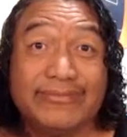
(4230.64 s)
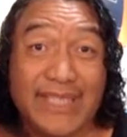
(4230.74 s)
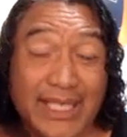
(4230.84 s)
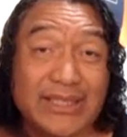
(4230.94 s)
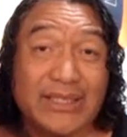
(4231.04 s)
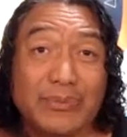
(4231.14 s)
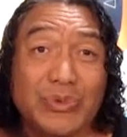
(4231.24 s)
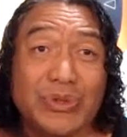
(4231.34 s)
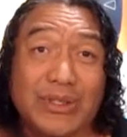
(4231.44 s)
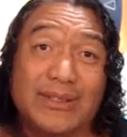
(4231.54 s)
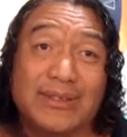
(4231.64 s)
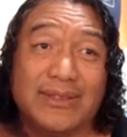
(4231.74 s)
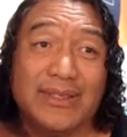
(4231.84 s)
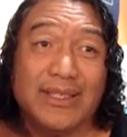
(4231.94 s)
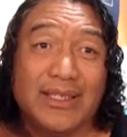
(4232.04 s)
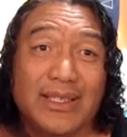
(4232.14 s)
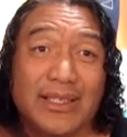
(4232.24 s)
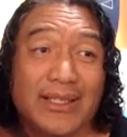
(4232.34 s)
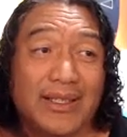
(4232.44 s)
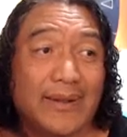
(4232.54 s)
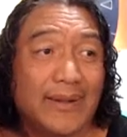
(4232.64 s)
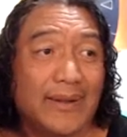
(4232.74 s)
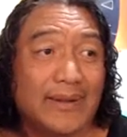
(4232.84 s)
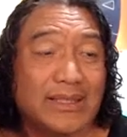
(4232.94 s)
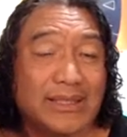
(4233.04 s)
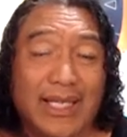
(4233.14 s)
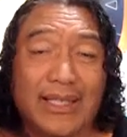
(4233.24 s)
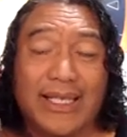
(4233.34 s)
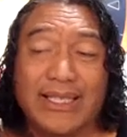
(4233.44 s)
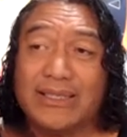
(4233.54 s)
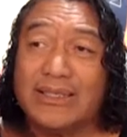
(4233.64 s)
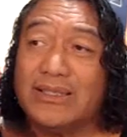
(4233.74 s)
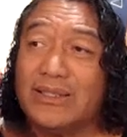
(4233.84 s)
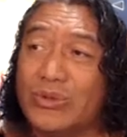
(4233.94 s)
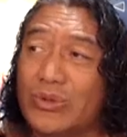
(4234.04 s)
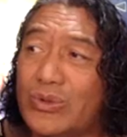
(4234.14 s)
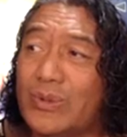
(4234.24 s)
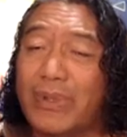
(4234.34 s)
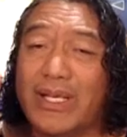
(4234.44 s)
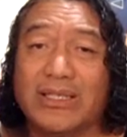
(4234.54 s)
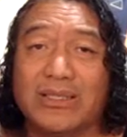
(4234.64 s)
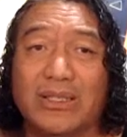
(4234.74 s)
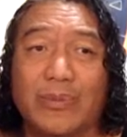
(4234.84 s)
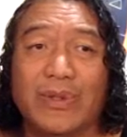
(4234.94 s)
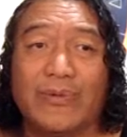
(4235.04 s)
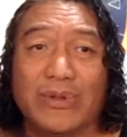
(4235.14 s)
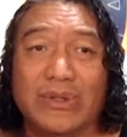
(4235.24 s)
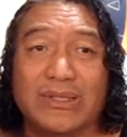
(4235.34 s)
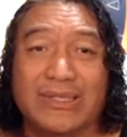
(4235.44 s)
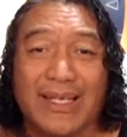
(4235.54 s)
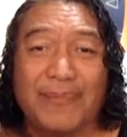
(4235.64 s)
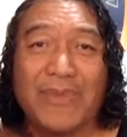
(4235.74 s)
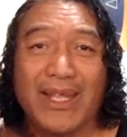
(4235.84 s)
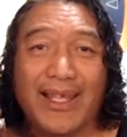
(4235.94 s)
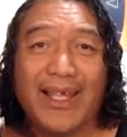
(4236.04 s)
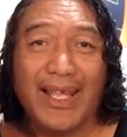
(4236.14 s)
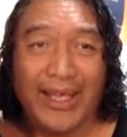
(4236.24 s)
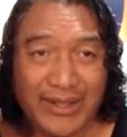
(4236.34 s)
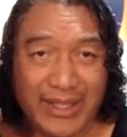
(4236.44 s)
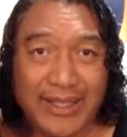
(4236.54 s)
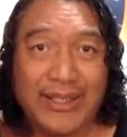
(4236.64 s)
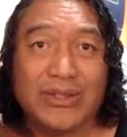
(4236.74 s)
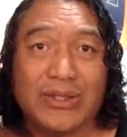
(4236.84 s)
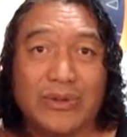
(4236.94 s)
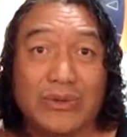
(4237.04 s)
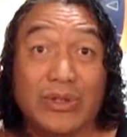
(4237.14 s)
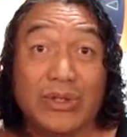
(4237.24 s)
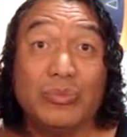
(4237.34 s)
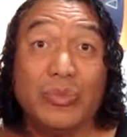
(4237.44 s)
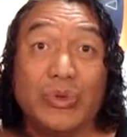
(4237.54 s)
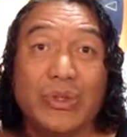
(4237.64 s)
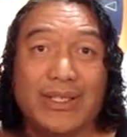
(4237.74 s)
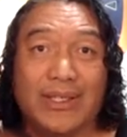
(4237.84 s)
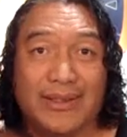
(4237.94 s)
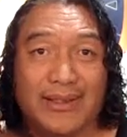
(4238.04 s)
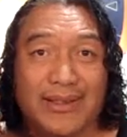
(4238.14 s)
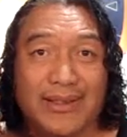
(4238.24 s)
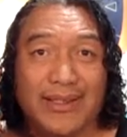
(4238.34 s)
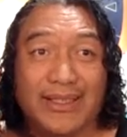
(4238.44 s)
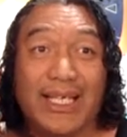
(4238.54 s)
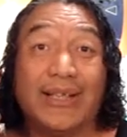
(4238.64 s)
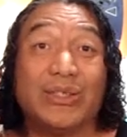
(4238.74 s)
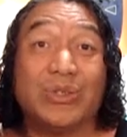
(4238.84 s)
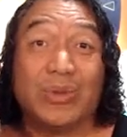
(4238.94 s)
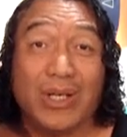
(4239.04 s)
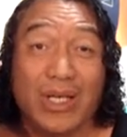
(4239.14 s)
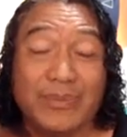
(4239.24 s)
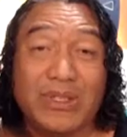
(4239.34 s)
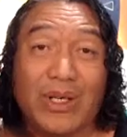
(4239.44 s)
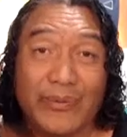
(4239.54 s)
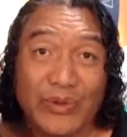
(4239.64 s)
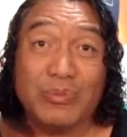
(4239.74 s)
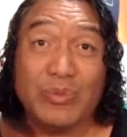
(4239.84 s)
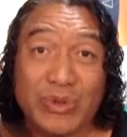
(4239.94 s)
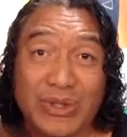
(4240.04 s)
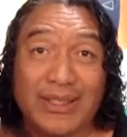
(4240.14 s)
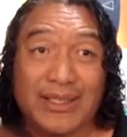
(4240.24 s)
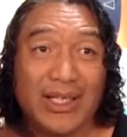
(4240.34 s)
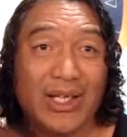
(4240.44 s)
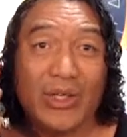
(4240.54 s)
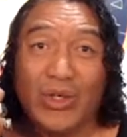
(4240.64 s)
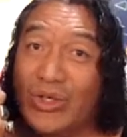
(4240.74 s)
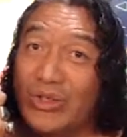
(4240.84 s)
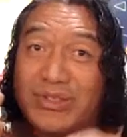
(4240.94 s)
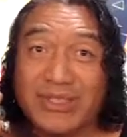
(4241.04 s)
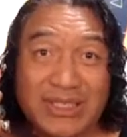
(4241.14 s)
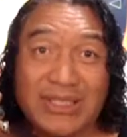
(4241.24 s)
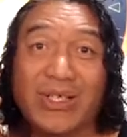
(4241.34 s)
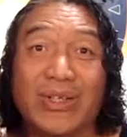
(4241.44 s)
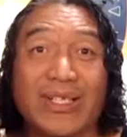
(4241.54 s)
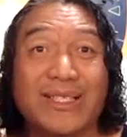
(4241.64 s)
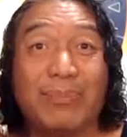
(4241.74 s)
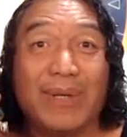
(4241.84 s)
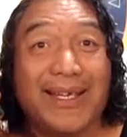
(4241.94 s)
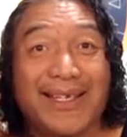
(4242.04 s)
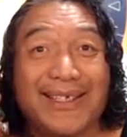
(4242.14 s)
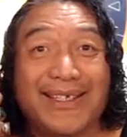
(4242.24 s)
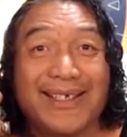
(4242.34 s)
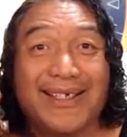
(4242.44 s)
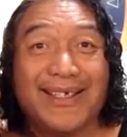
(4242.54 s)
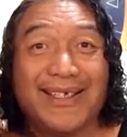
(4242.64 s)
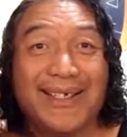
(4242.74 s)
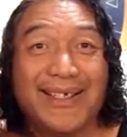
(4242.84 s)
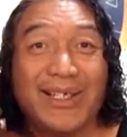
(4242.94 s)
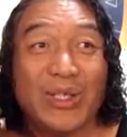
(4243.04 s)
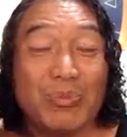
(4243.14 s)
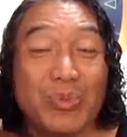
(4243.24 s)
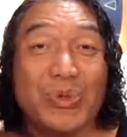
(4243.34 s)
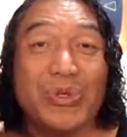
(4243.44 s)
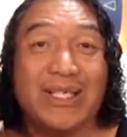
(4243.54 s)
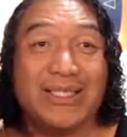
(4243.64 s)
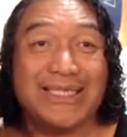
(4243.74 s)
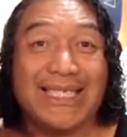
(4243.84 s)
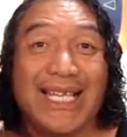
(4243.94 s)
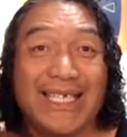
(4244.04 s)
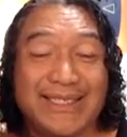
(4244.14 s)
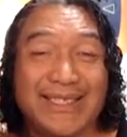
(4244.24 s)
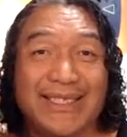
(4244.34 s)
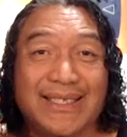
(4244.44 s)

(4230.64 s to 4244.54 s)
That is Lemuria. And the star nations and all the planets and omniverses adhere to Lemuria. They are the tribes of Lemuria, not on just on this planet. Lemuria is nature.